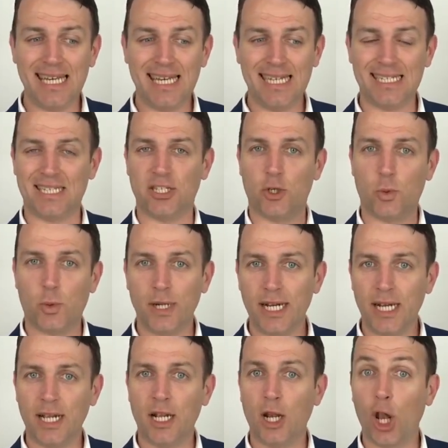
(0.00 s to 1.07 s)
is
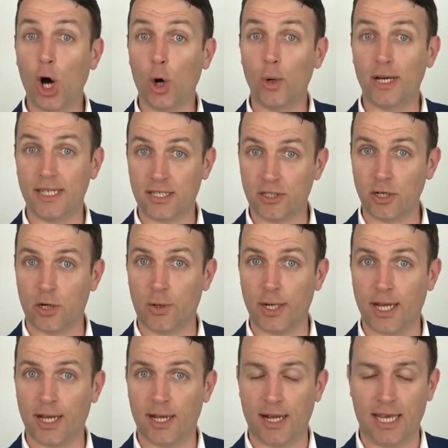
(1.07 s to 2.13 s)
really low
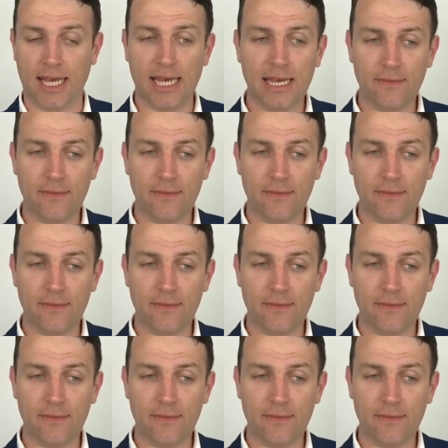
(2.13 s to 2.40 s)
historically.